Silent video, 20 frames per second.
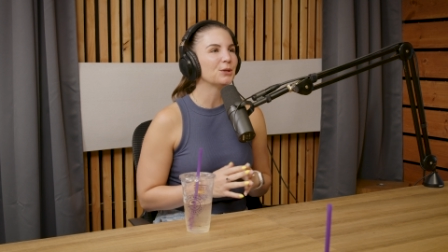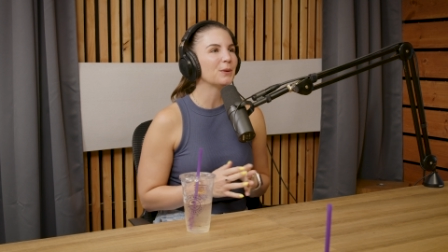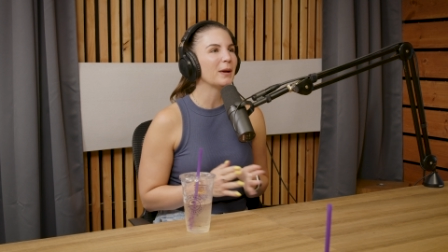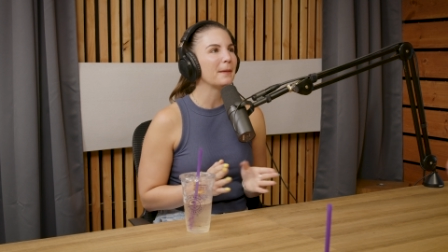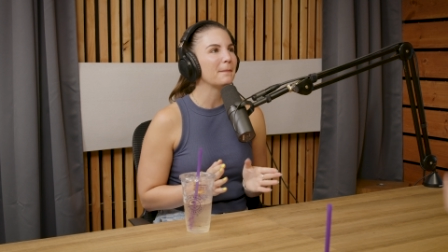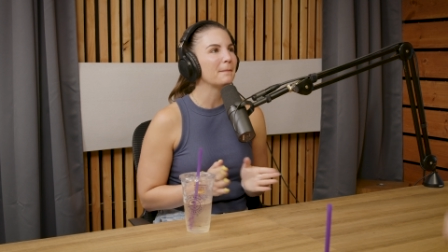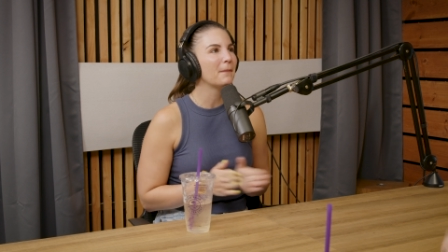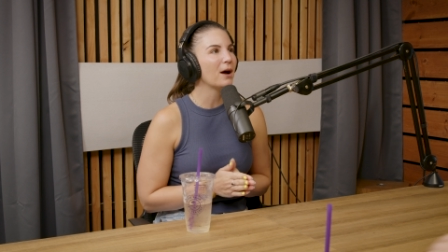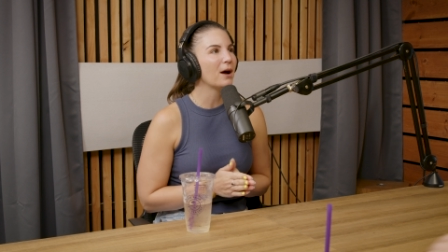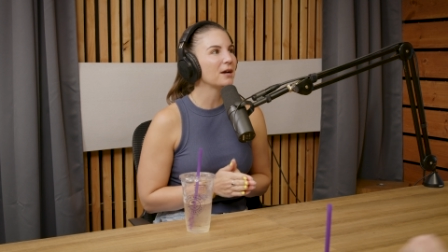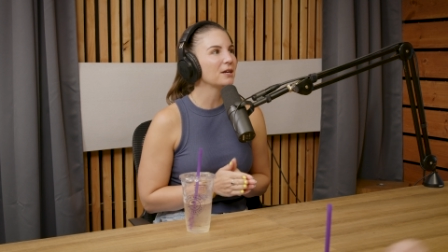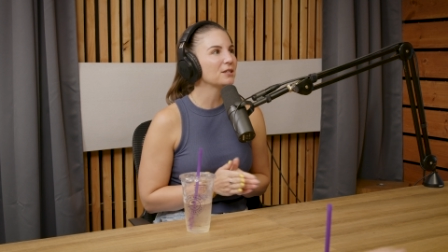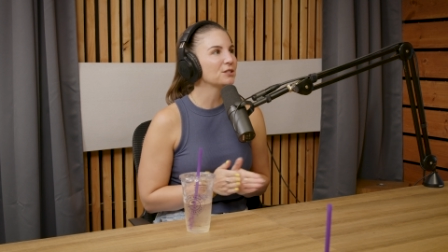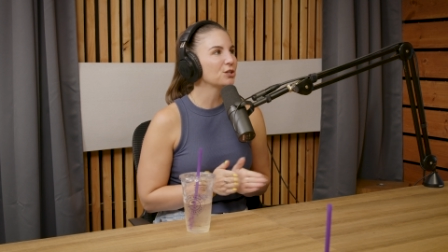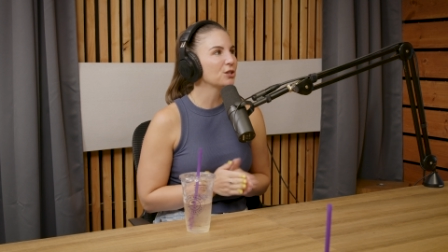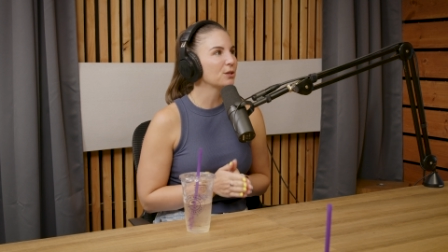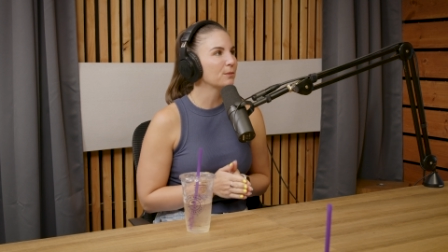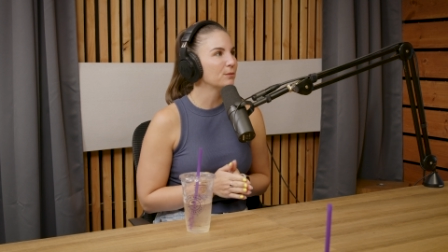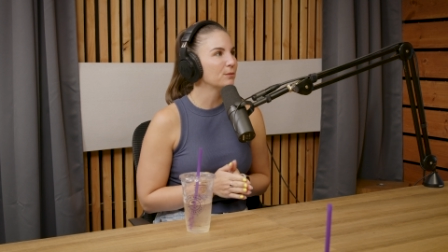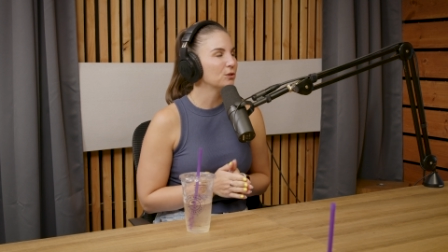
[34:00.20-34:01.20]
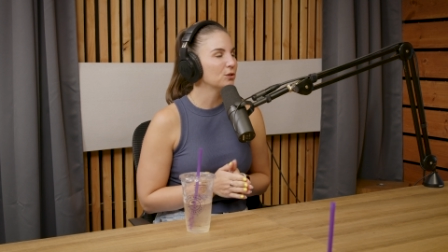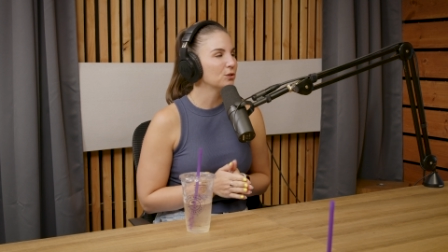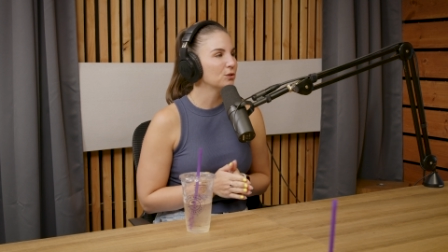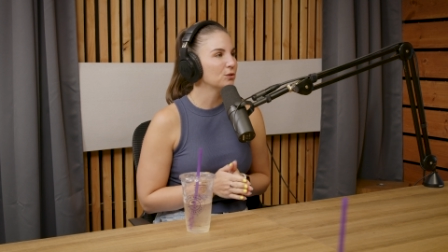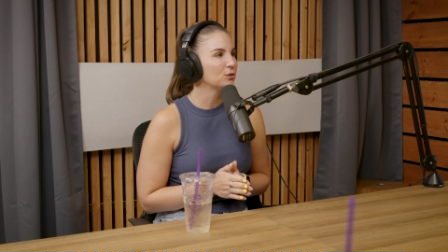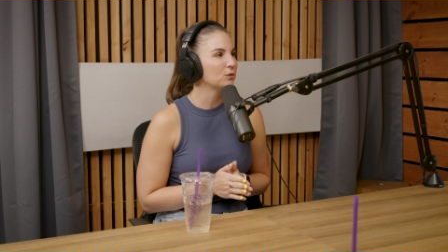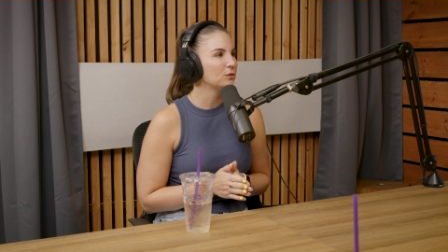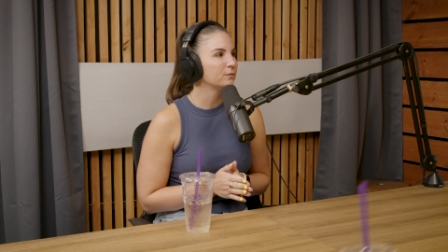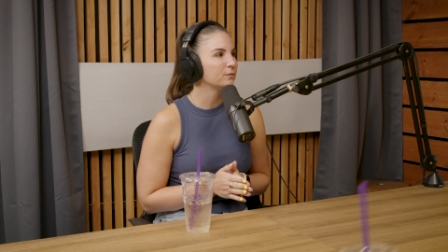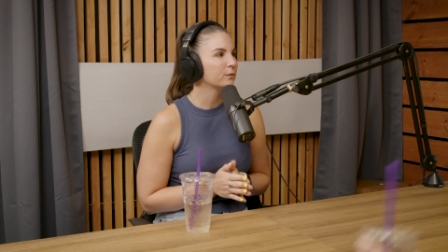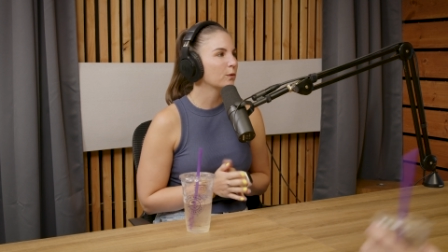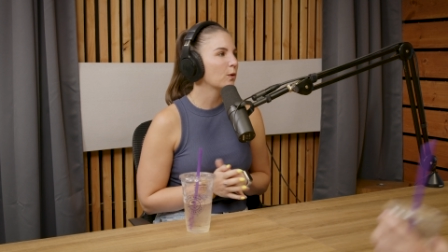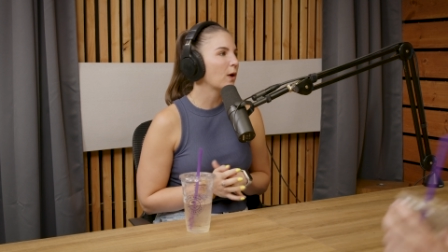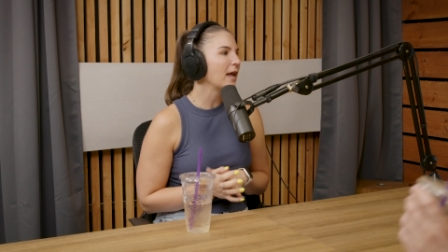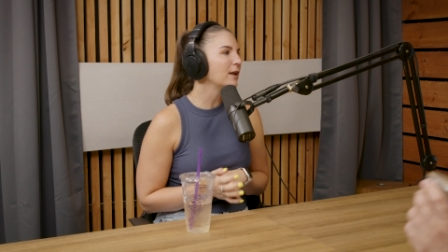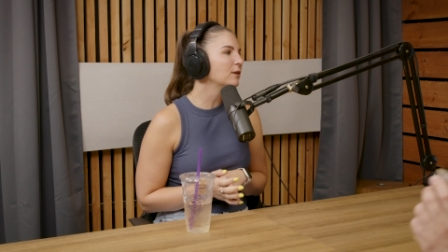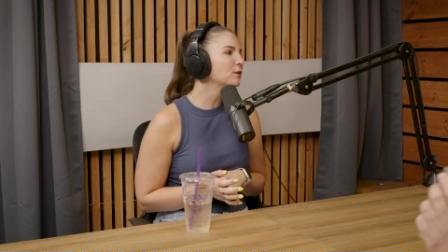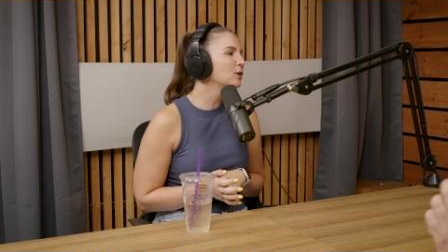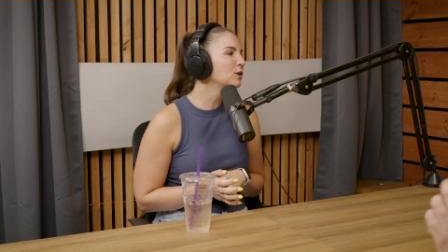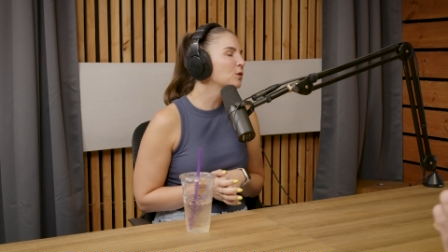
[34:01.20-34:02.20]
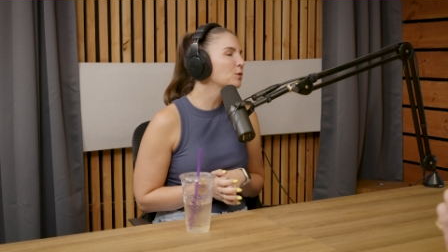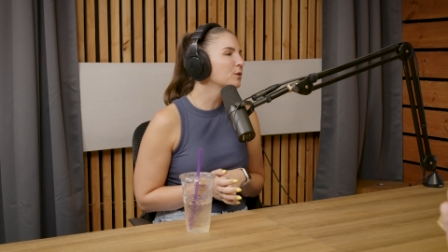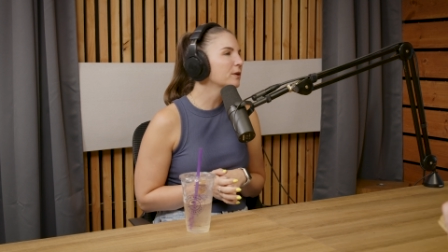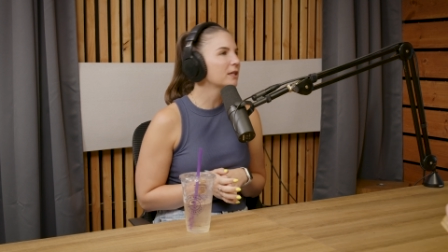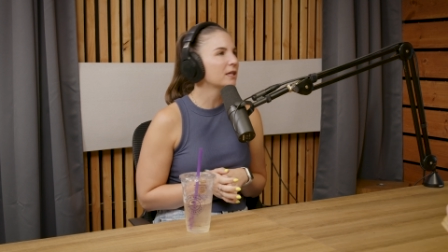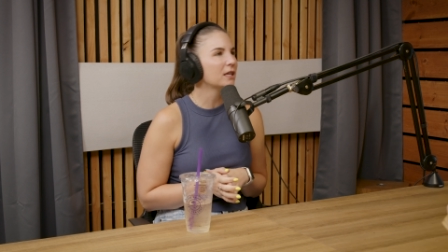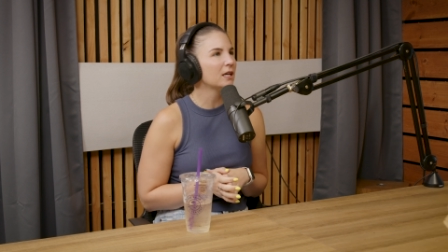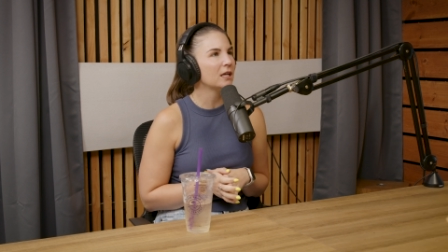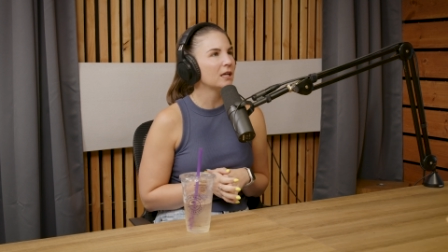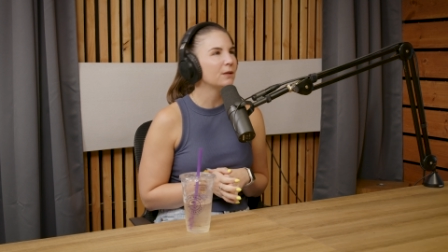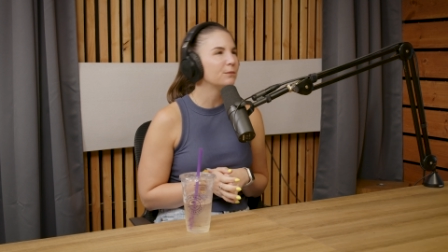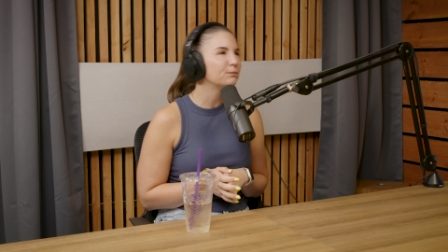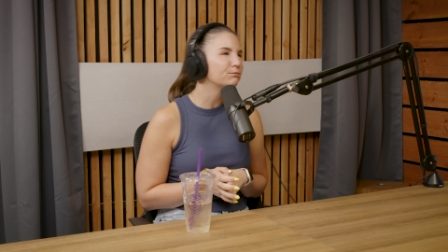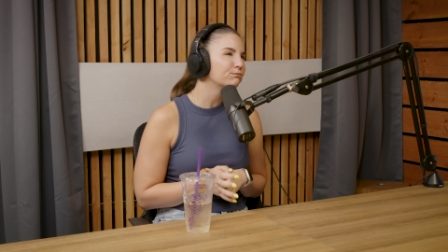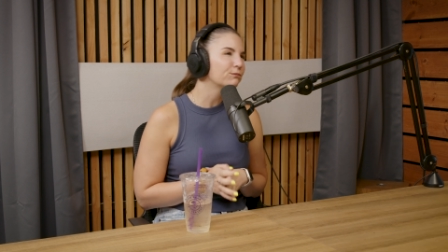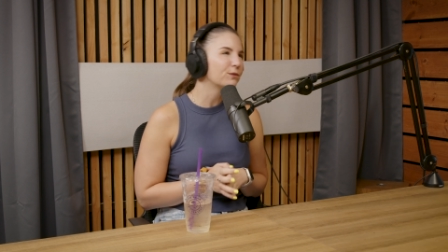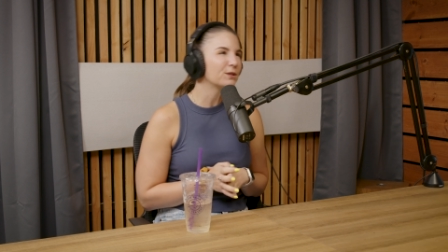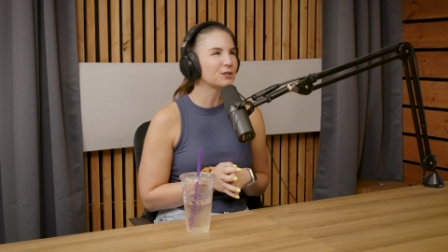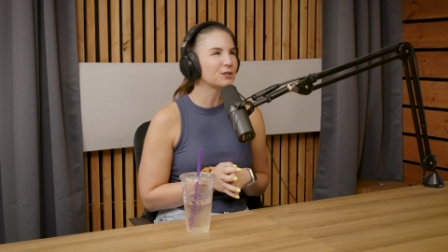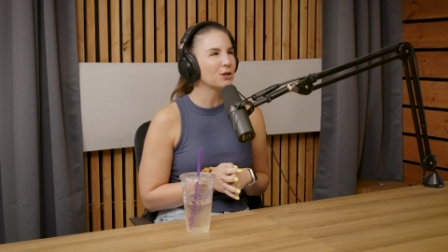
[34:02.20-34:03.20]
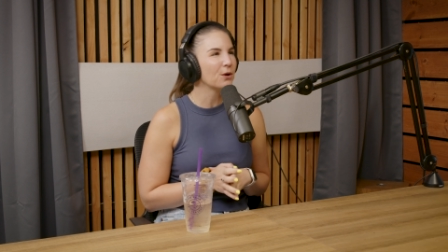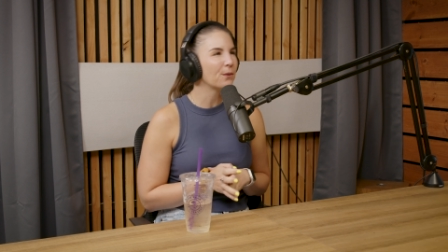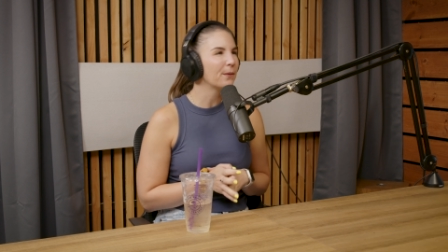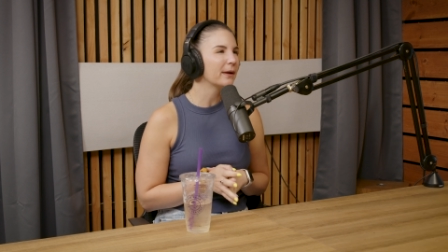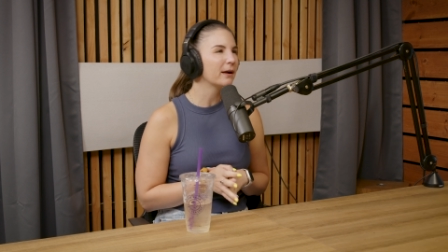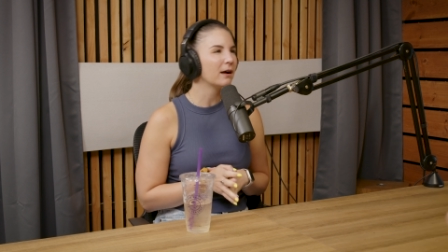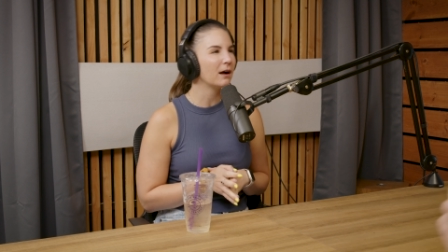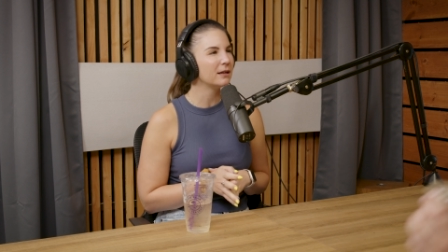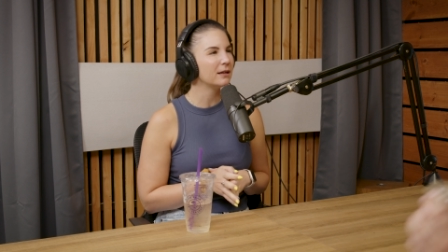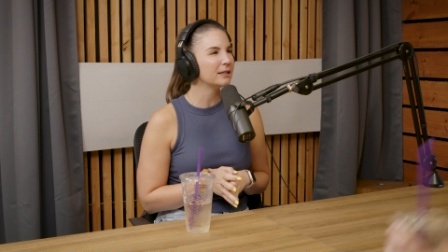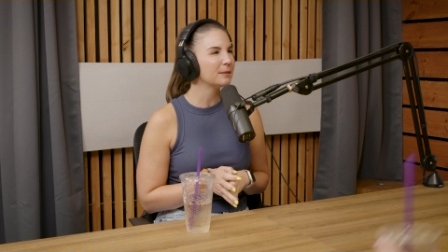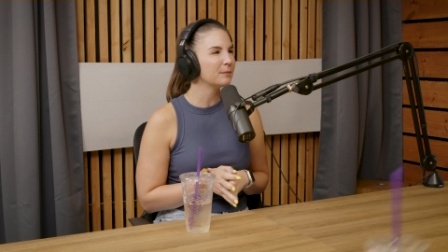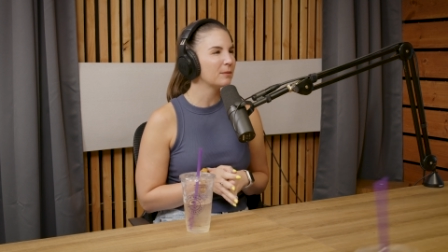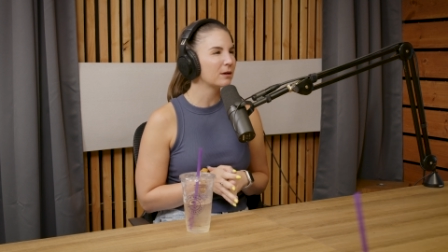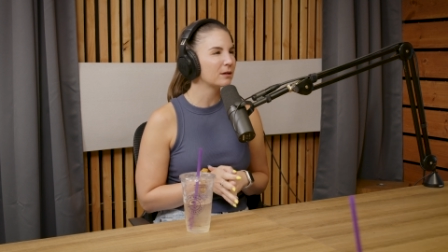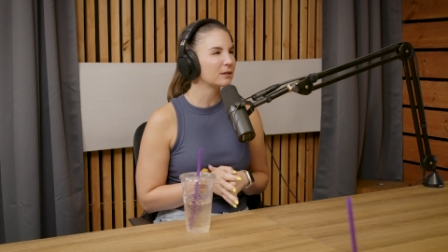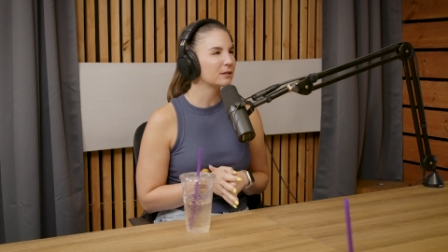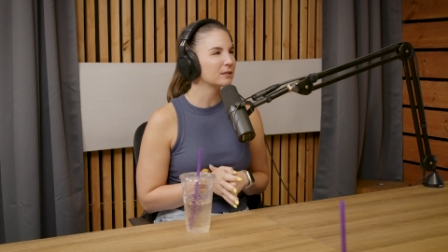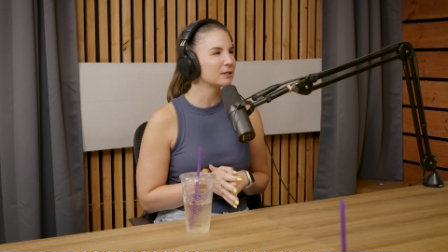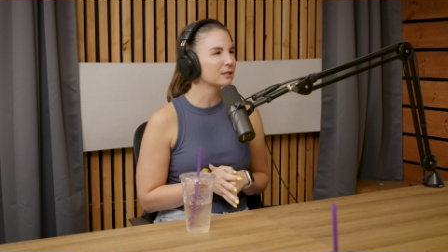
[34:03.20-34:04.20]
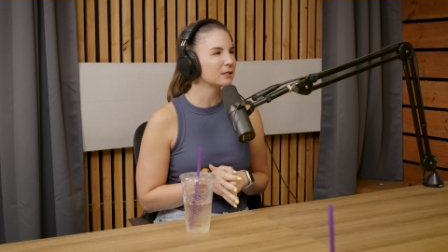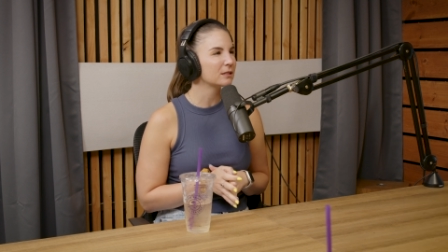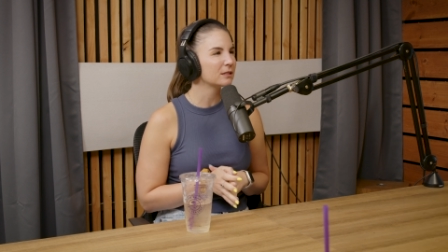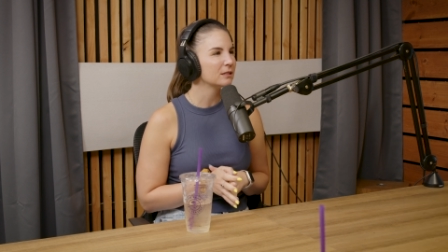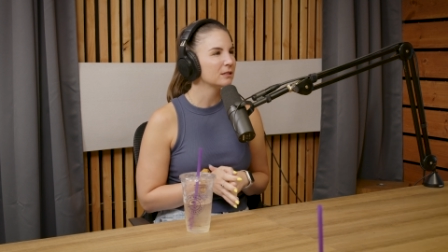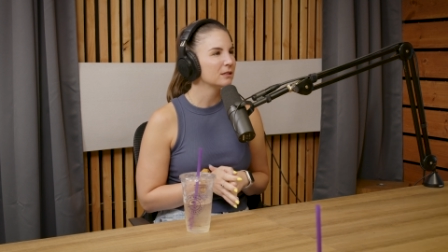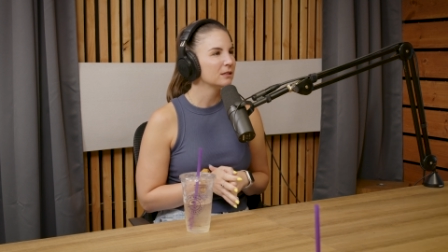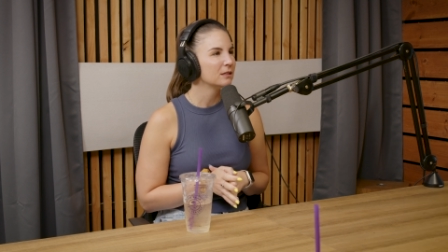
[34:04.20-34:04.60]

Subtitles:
wait, Mars or the moon? I don't know really what's going on in Mars.